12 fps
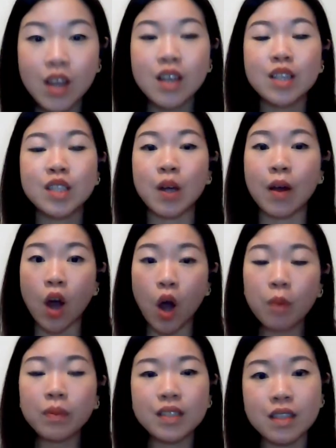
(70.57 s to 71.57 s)
So I
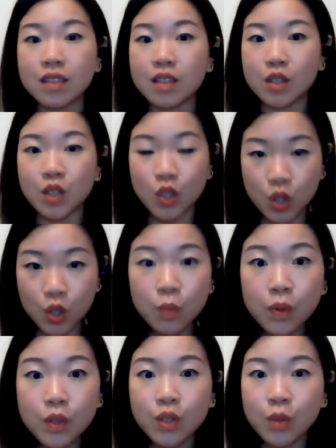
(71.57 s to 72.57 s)
hope this is
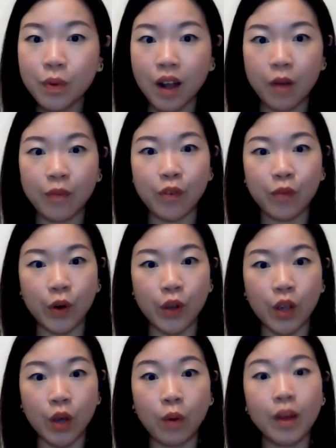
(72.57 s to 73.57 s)
super helpful for
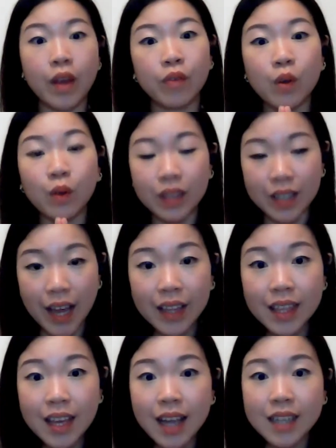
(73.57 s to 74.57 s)
you. If you like
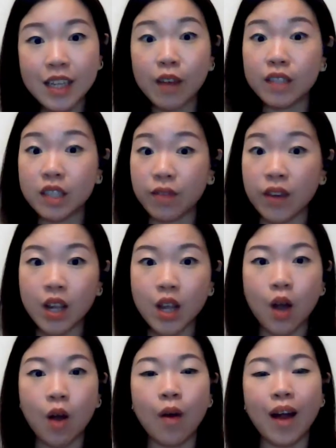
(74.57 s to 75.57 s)
the idea of this
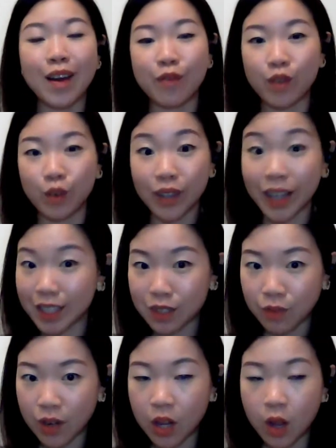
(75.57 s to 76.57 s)
video and if you like this
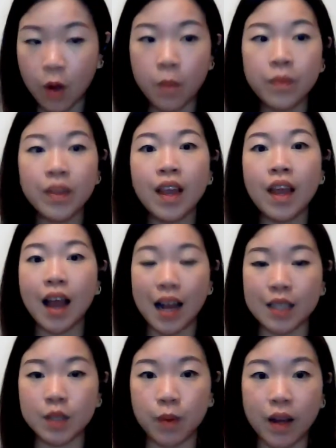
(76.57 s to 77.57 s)
video
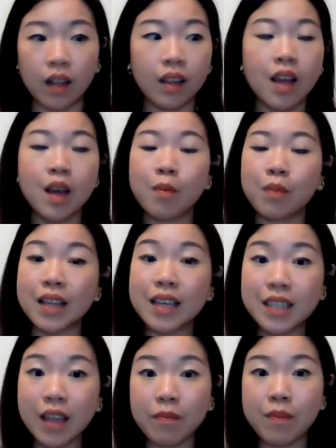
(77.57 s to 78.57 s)
as well, please
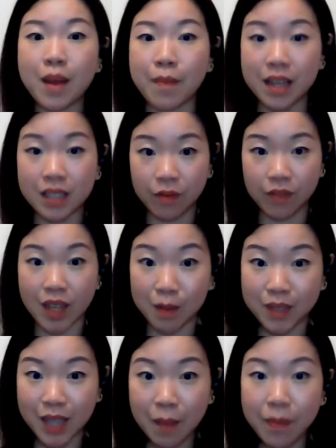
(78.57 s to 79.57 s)
give me a massive
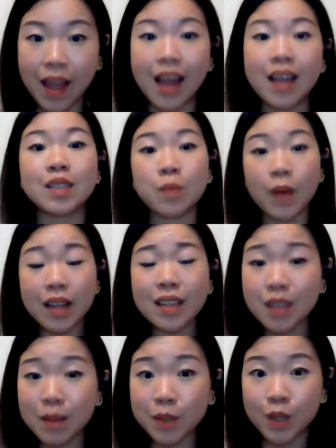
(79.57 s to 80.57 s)
thumbs up, as well as
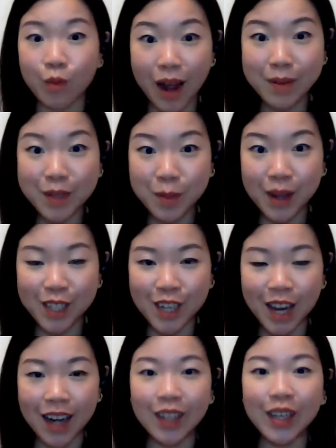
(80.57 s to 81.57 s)
subscribe to my
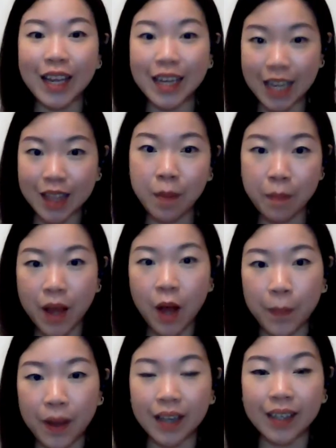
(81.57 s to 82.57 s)
channel and hit the bell
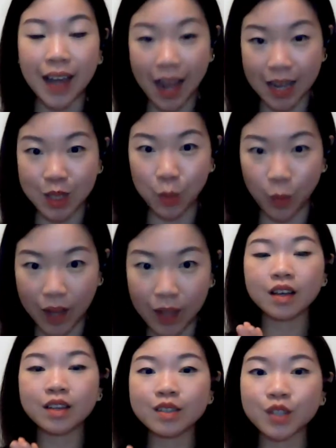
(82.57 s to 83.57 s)
button as well.
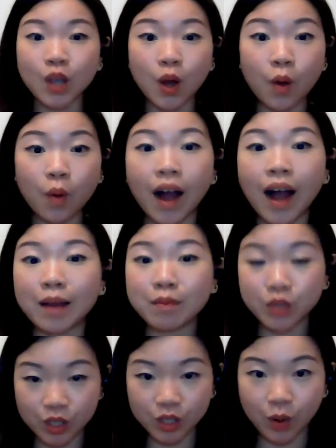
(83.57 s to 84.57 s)
So I'm
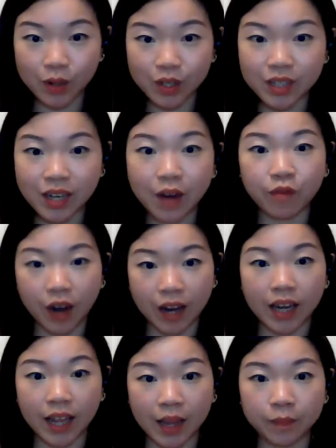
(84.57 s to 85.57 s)
just going to dive right
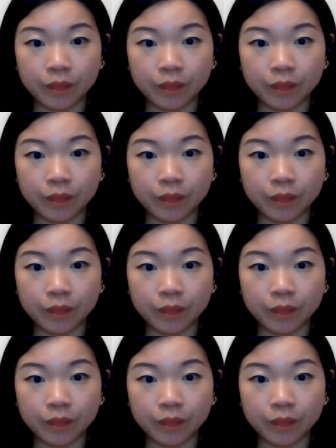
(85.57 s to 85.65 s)
in.